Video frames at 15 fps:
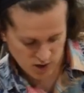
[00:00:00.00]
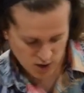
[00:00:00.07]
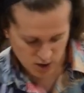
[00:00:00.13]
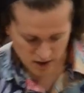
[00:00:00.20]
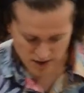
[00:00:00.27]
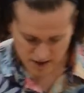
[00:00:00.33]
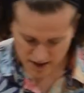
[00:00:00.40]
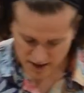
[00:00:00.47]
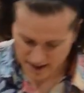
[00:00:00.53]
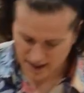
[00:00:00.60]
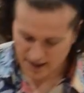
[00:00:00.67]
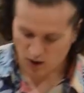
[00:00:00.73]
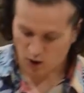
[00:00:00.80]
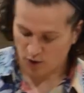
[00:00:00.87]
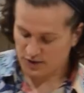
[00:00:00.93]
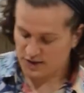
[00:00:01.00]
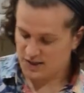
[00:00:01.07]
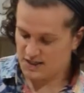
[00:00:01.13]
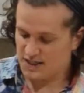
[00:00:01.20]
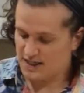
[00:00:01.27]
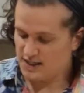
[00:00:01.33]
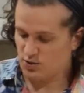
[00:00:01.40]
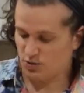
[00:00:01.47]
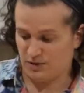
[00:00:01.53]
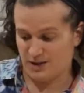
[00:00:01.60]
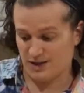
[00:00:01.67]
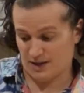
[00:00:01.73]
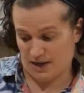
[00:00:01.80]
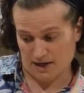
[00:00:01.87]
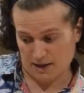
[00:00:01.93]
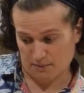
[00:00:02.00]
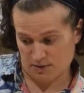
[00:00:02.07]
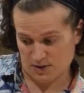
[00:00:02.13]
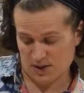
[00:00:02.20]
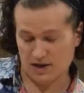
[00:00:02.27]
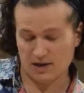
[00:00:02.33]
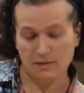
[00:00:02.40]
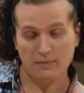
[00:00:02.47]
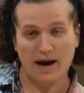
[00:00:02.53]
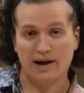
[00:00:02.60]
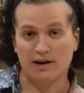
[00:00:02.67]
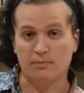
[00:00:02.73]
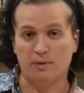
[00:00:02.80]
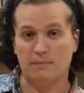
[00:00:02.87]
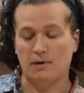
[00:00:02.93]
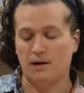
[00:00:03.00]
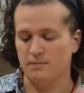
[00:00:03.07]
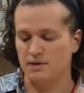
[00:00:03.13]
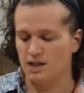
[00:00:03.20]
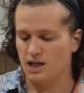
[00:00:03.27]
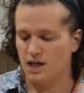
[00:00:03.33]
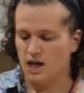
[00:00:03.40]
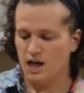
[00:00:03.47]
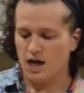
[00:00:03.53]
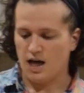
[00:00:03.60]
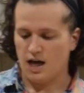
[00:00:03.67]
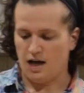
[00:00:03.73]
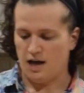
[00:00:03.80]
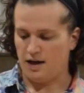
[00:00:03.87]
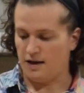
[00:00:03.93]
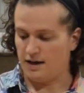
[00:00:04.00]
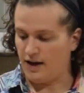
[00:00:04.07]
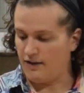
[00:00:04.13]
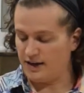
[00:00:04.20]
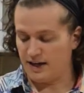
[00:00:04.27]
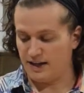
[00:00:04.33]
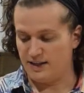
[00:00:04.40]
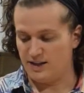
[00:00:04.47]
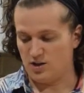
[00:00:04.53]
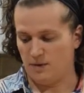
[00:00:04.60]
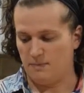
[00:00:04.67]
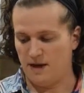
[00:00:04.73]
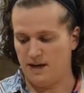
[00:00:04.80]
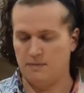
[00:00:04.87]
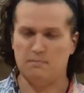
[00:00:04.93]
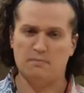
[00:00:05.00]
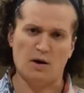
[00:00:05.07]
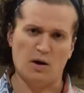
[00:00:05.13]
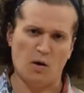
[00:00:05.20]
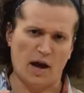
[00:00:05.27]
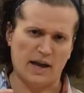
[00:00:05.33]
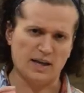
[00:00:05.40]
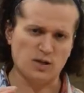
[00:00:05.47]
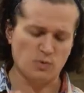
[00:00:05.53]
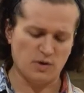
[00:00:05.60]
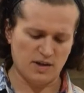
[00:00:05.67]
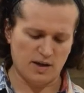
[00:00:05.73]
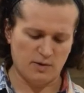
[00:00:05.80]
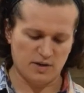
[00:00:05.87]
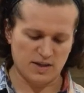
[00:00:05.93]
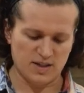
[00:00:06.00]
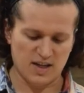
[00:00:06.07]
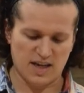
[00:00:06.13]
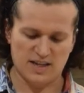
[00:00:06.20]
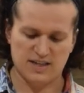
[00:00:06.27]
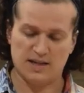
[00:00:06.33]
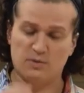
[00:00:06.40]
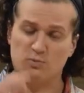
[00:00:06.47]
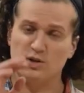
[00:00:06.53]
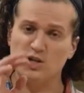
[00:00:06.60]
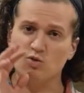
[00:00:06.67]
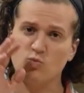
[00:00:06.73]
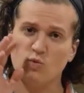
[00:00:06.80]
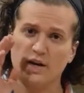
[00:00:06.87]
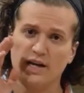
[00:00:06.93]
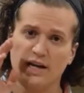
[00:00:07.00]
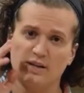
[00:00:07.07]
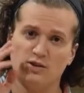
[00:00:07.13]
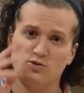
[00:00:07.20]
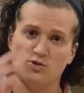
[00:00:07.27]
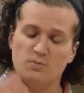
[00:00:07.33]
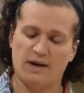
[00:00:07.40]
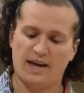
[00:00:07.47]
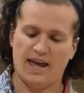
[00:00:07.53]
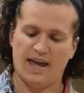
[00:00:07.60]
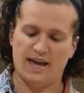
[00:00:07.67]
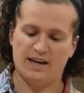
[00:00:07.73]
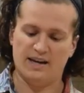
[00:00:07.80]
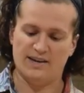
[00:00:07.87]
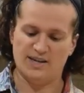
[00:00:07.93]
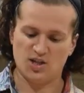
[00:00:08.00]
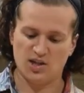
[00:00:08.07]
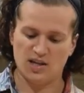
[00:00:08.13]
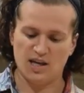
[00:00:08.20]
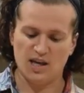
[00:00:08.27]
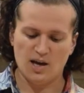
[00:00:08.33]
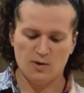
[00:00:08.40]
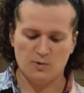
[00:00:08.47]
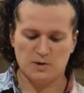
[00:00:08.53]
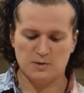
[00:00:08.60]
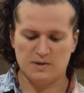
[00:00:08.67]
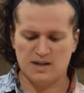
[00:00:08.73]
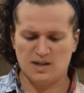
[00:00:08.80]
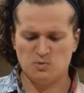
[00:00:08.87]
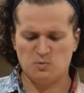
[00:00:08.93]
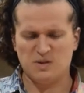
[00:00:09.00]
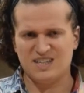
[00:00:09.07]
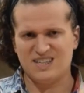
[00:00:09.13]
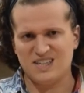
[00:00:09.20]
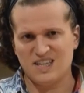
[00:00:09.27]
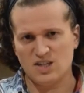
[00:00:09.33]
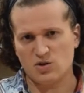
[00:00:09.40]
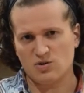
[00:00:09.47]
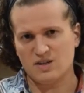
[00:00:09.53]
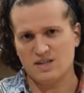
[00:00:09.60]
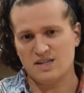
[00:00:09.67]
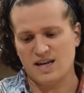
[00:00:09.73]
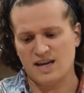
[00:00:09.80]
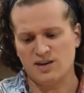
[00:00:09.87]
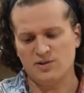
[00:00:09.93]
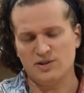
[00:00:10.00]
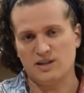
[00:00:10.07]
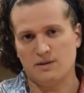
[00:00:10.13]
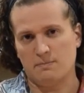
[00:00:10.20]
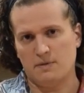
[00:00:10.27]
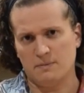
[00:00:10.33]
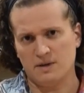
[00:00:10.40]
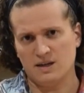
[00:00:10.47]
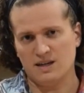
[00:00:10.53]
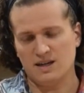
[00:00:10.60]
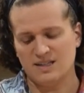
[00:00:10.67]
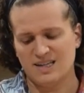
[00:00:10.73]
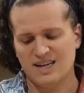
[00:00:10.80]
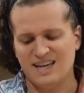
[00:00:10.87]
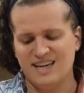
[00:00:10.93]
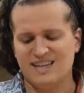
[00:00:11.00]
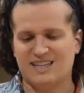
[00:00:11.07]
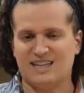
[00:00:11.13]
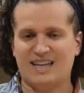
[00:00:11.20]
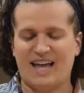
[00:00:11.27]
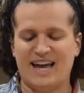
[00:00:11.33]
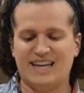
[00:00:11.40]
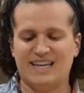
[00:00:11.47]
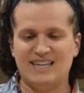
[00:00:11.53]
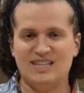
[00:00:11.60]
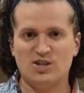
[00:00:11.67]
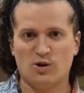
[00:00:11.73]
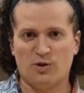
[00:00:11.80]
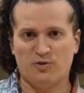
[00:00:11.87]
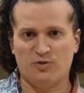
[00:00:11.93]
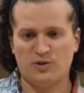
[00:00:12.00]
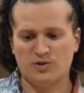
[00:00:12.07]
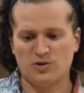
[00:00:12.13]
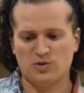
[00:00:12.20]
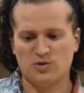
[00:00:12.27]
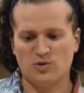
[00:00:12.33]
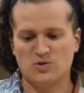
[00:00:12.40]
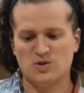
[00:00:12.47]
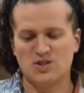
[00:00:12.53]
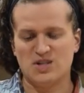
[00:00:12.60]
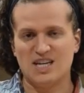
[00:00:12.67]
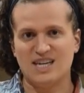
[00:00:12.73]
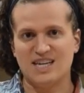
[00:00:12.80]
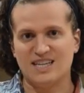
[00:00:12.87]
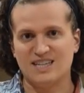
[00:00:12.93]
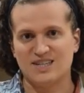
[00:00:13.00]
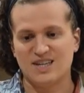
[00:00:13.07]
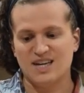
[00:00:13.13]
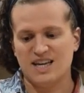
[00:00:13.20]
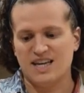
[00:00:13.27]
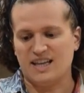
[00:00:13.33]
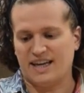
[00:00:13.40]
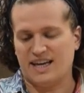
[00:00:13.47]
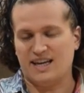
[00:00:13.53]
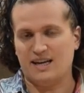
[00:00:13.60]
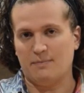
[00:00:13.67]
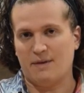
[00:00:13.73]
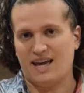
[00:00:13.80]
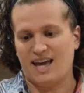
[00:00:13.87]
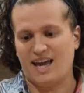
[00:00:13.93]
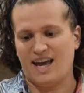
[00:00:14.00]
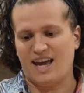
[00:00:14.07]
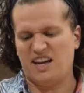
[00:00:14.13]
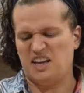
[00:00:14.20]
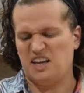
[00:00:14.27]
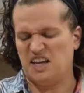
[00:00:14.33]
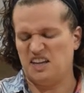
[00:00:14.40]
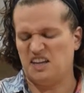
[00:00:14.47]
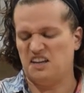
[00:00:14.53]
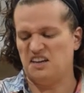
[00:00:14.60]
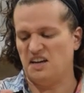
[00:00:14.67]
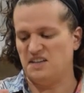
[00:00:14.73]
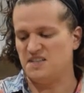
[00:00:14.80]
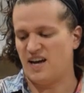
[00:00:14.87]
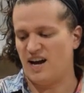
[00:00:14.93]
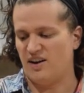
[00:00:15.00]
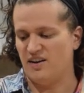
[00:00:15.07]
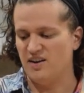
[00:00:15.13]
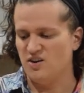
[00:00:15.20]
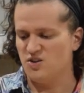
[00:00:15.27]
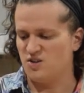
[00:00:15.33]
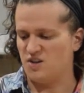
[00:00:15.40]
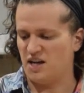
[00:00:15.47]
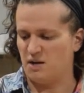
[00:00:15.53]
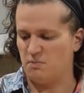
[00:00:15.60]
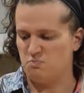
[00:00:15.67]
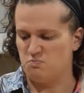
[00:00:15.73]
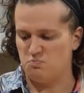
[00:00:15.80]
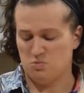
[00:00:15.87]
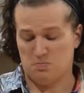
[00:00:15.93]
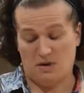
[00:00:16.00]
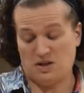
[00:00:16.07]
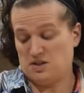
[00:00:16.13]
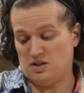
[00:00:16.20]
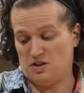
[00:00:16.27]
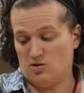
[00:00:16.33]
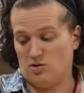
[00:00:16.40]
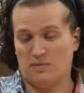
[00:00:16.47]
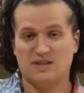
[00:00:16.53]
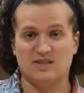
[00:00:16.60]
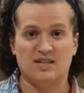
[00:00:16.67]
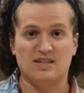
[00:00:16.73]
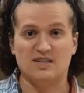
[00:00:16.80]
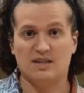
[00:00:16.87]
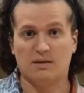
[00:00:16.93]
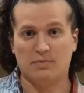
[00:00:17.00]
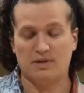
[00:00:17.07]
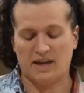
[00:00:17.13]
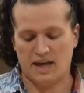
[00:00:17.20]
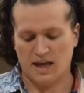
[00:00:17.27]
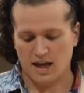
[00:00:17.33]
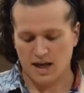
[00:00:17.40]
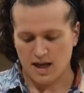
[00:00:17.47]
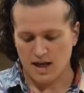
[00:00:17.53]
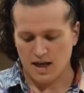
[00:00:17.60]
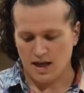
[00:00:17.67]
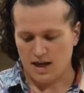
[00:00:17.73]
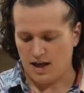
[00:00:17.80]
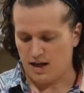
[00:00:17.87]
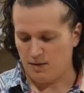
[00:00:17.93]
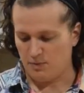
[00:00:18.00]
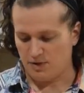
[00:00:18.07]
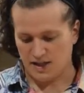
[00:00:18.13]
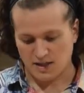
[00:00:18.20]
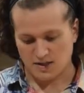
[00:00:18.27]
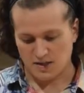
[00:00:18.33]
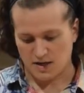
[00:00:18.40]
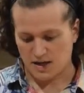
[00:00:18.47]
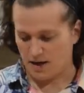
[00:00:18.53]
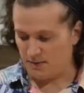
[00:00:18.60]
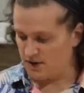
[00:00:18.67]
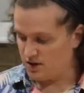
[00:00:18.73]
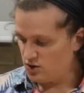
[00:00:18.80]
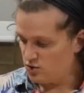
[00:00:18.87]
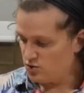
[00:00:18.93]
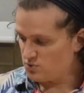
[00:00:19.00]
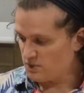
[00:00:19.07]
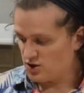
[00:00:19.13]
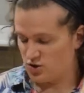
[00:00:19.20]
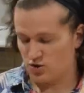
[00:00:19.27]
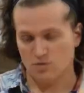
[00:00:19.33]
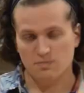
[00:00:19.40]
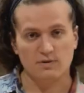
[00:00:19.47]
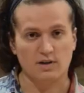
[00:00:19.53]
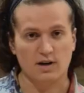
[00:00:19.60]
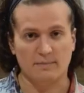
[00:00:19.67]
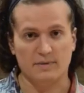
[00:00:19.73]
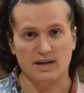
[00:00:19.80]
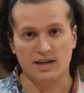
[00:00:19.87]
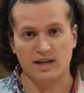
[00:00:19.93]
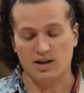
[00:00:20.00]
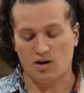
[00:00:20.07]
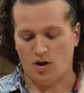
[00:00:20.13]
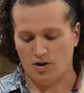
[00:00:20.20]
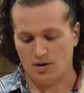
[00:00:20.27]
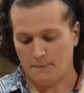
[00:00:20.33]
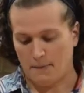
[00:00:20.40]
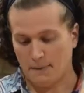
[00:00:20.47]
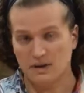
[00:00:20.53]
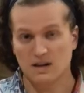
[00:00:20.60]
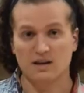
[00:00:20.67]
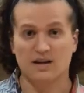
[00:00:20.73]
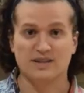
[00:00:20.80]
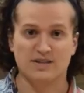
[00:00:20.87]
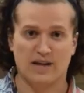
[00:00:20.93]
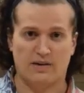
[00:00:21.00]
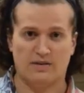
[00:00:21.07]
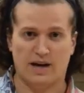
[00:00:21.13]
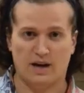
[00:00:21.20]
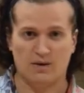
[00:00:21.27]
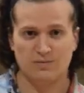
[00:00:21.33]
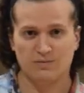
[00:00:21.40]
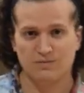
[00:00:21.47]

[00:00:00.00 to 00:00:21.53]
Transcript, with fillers: it looks like I got all the seeds, or at least 99% of them, out of my pumpkin. Uh, now I can at least start baking. But I guess one thing I wanted to say is the reason why I used my hand initially was because when the seeds are entangled in the pumpkin guts, it's a lot easier to filter those seeds like into my hand and then get the guts out so then I can basically throw my seeds at the plate. Uh, with that said, I'm going to use my scooper. I'm going to get all the pumpkin guts out now.